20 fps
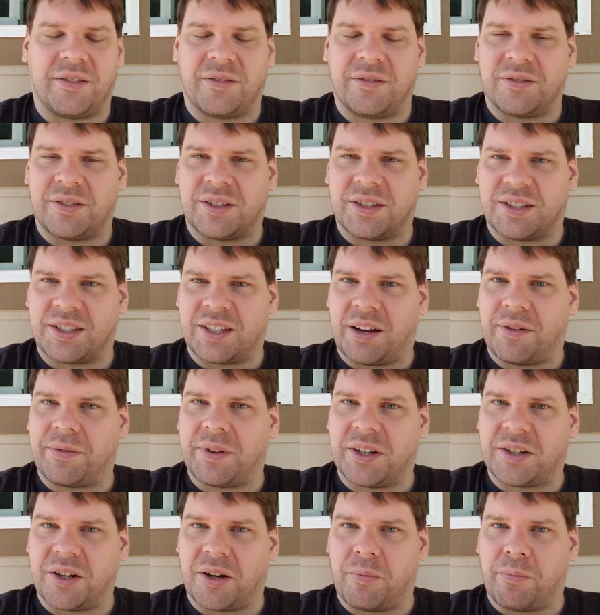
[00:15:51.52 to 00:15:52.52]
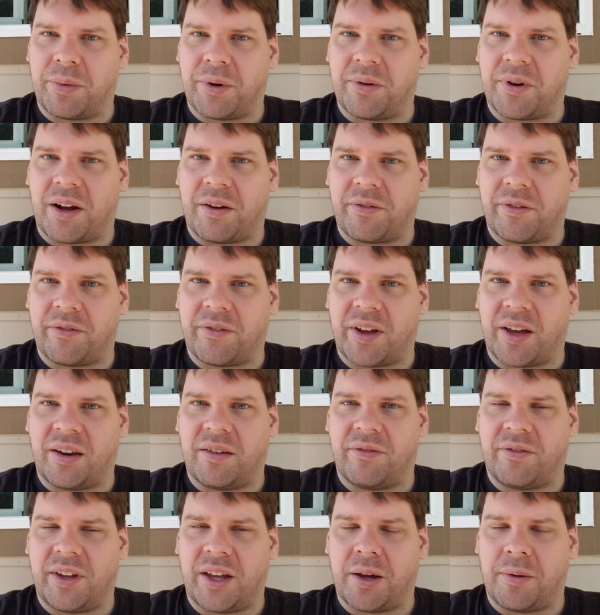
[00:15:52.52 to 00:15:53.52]
stuff that you can boot off of
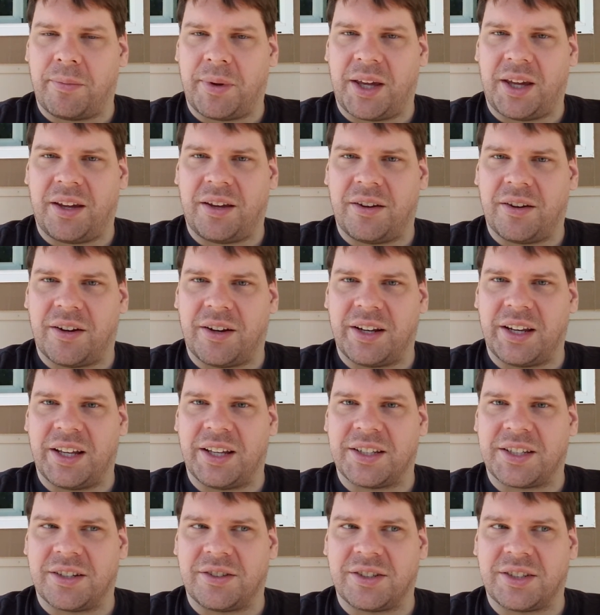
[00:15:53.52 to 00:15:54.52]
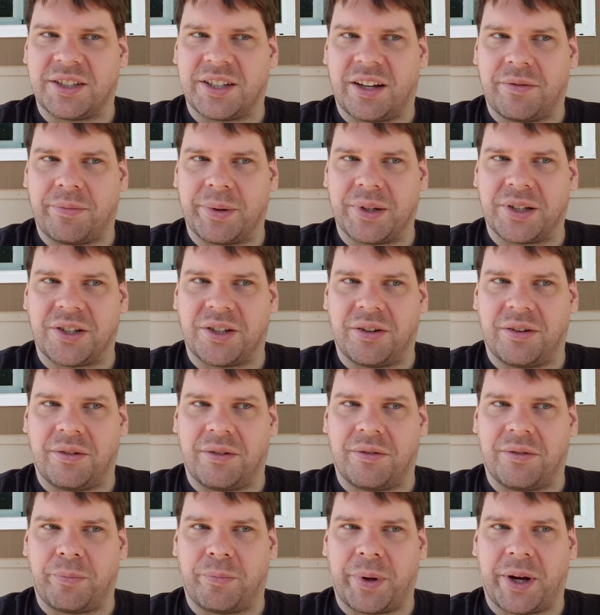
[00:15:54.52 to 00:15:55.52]
NVMe on the Intel stuff, but
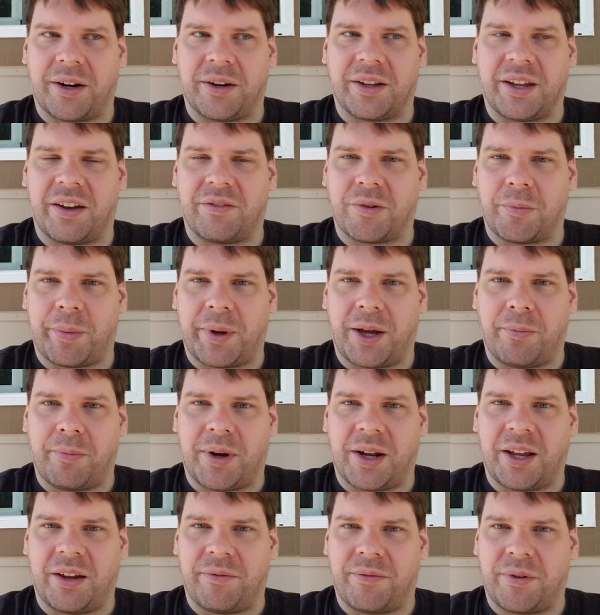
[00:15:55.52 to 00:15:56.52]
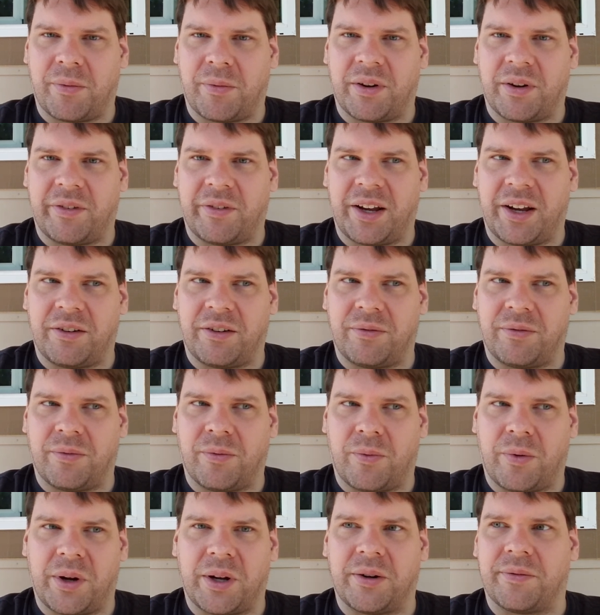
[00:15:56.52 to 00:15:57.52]
you apparently have to pay money if you want RAID
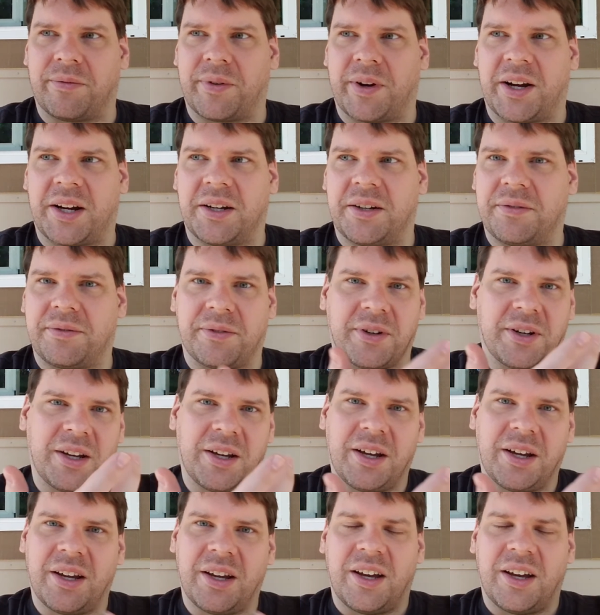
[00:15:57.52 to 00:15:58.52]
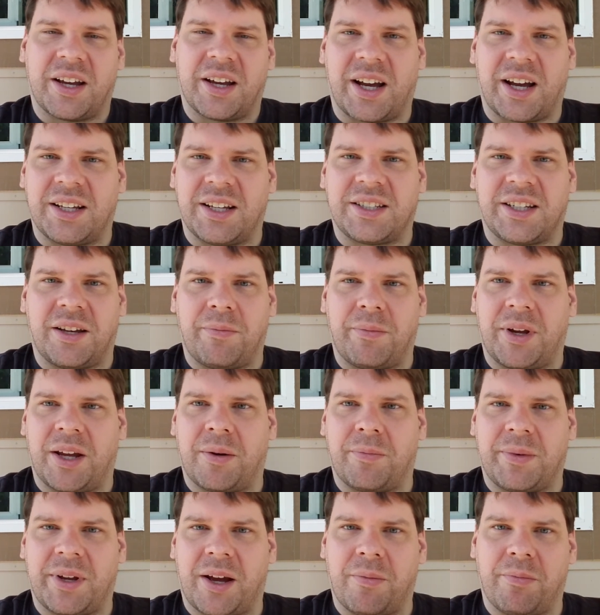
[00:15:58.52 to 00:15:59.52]
1 or 5. Guys, hit me
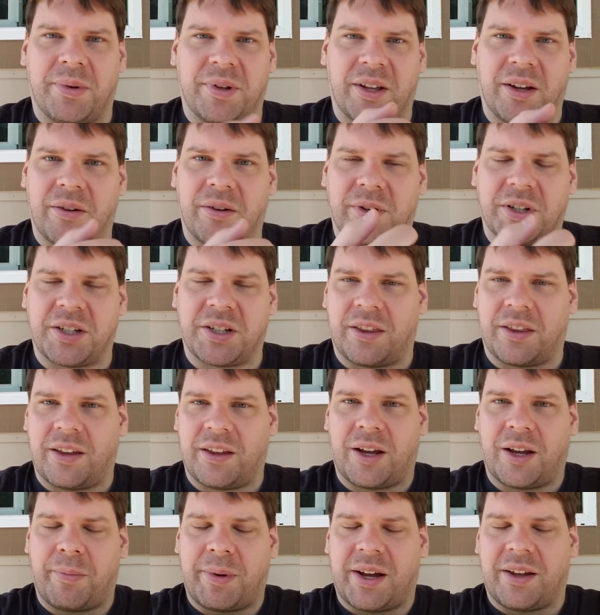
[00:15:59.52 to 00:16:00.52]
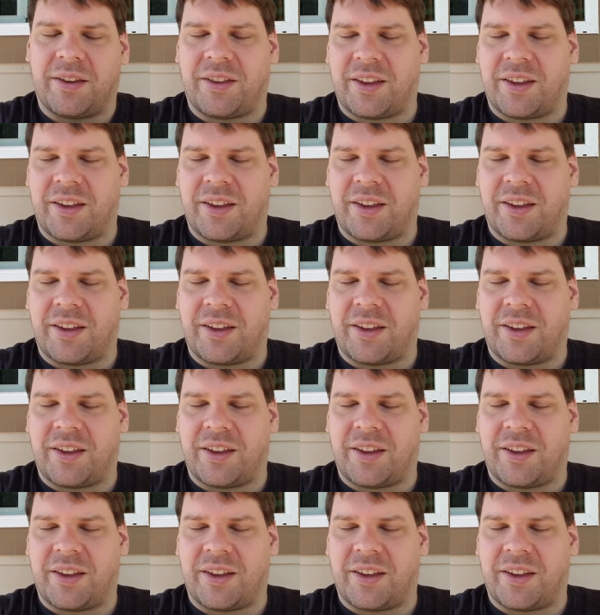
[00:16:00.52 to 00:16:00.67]
up down below what you think about